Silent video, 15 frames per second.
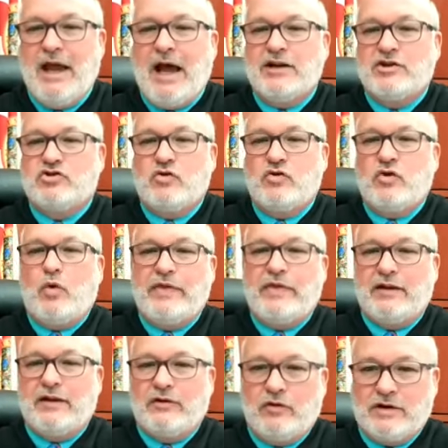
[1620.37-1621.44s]
I just don't know what
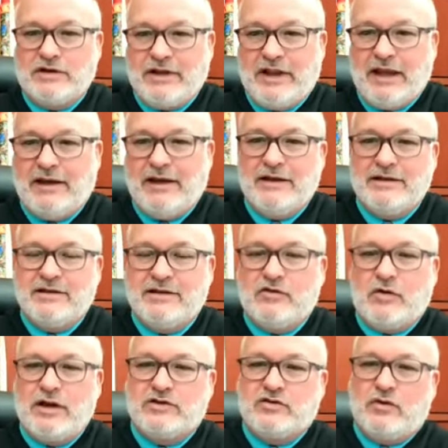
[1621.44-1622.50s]
that looks like. Is the
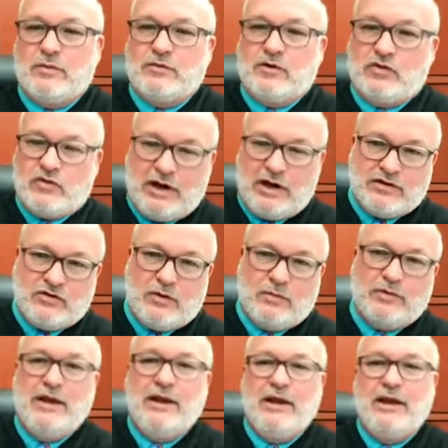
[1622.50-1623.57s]
transcript a
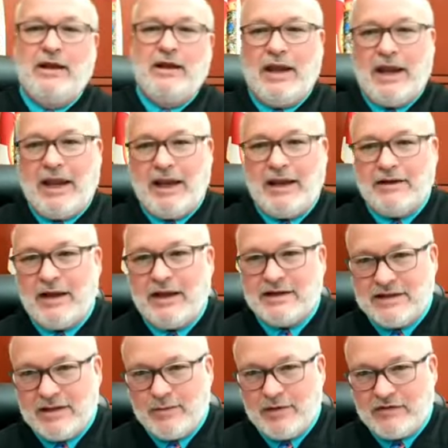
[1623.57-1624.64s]
transcript and
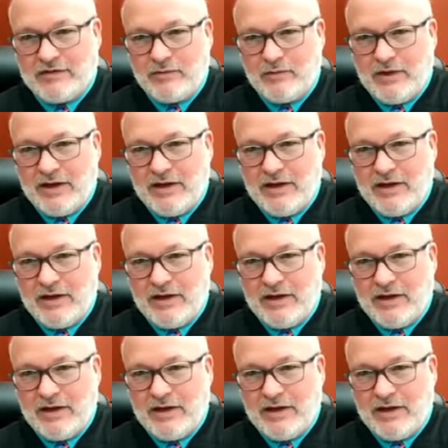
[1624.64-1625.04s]
exhibits from the